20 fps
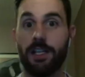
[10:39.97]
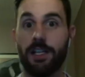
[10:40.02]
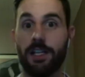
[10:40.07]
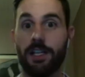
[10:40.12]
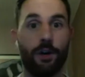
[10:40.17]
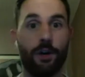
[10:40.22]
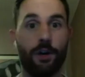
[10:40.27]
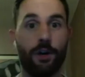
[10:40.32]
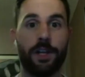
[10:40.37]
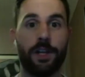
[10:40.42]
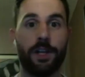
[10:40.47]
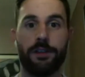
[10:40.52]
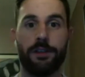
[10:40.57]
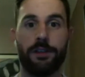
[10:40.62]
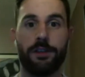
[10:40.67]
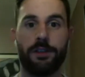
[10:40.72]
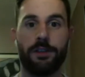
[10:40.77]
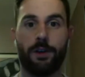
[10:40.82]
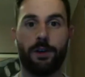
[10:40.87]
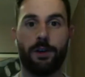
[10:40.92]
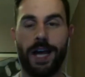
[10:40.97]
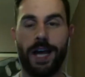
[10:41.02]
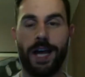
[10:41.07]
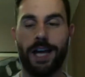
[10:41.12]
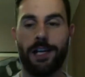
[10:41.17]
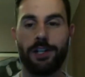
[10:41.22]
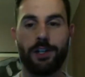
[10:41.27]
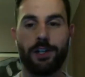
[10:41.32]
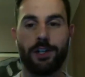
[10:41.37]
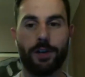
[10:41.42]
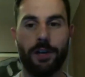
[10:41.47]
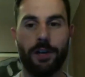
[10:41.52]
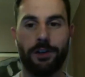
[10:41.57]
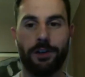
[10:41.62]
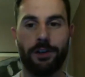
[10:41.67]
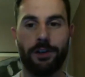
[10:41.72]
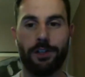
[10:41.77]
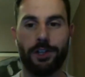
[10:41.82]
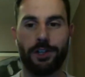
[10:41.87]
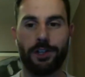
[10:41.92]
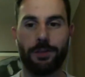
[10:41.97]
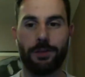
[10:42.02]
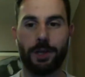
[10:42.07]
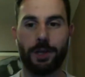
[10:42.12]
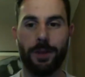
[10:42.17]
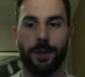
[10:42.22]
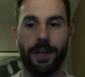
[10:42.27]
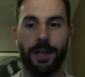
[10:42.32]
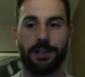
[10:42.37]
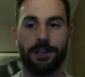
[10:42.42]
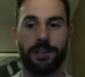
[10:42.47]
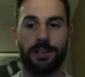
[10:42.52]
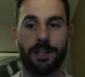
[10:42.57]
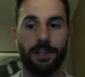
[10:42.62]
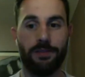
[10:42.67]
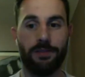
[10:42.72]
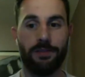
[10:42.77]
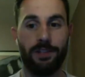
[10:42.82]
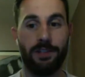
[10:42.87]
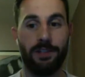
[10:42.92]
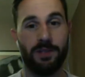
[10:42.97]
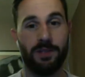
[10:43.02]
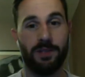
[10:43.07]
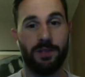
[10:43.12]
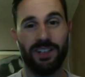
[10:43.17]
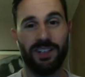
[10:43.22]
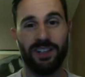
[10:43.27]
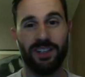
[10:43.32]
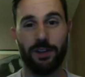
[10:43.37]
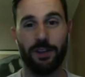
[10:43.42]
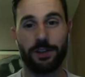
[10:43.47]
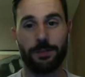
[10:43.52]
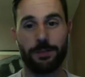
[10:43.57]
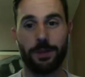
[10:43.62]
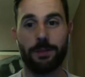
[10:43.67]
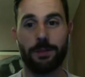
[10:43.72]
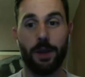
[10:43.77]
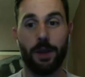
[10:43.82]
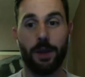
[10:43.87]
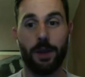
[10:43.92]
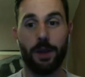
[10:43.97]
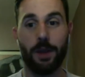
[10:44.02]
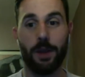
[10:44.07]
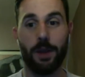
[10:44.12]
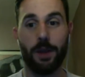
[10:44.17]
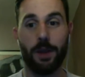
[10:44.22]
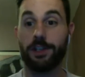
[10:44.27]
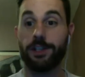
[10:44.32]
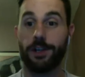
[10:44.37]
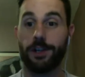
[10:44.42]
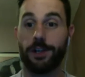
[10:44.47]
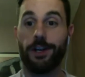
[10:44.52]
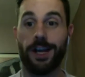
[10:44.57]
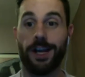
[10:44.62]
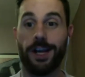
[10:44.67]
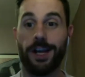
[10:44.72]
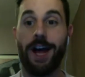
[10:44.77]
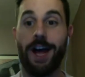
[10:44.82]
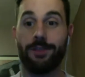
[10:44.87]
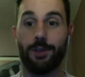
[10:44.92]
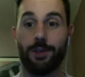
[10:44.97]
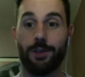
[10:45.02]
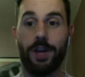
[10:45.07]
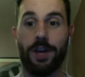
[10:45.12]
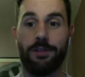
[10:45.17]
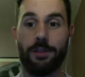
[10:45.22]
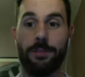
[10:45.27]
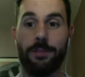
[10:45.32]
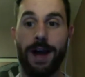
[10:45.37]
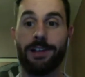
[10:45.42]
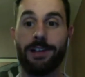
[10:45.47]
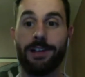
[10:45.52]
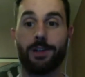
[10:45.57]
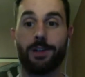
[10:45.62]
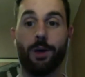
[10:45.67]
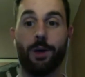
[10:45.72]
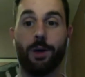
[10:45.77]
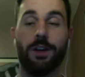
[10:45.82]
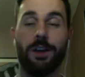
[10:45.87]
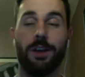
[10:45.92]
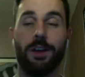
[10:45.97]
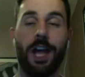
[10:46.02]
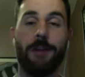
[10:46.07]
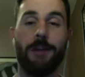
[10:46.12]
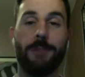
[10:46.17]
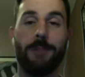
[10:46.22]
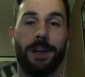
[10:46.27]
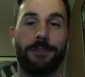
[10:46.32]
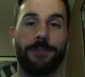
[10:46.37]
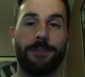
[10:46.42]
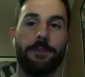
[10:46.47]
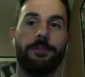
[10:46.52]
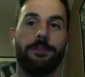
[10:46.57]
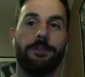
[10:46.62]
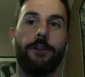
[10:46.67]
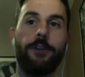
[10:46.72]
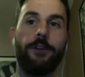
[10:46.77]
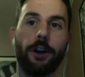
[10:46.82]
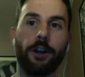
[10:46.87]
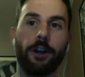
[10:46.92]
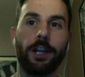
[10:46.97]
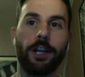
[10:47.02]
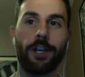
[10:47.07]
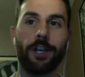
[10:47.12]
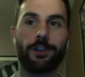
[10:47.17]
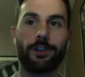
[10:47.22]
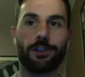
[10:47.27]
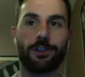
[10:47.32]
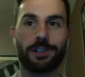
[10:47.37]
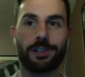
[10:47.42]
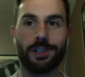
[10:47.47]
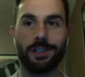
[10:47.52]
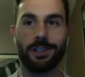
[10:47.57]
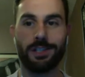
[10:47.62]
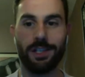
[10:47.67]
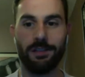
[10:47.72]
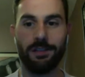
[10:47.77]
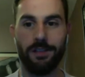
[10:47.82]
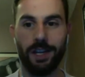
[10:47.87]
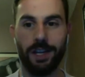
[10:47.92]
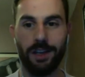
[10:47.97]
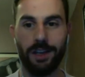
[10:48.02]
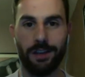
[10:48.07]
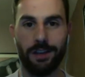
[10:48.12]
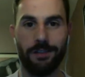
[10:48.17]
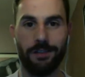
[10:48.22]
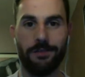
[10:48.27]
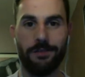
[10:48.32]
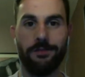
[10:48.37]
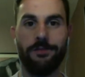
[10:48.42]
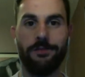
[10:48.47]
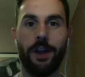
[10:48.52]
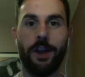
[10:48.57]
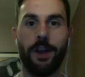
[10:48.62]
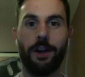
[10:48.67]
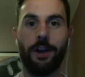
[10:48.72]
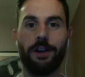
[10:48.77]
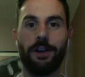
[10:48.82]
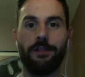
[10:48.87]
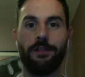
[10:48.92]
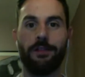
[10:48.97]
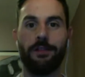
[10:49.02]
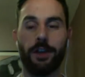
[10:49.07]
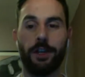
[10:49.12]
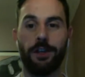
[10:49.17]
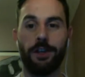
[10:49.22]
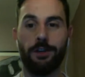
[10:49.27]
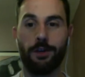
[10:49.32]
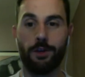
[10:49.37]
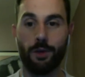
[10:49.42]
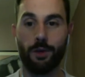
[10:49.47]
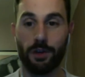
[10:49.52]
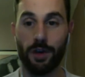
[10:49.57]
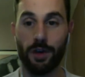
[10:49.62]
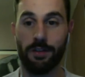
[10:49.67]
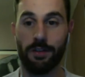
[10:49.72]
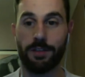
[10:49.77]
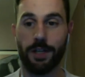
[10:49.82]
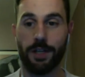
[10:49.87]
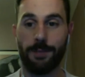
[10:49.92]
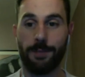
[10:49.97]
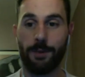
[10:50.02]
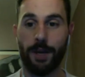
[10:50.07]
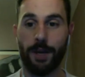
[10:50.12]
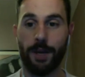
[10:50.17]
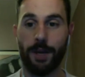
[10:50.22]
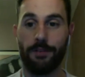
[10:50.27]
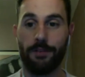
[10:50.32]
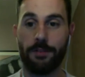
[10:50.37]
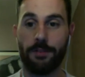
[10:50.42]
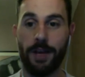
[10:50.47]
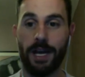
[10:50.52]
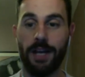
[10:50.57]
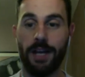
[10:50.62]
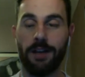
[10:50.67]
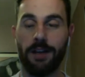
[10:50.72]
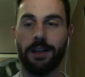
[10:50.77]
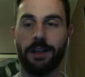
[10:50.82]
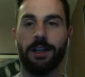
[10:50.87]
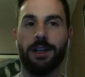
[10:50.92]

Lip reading: You know, the old adage, never judge a book by its cover. Well, this is Big Brother. This year you're gonna have to right off the bat. So it made for very interesting TV. Very, very cool concept right off the bat.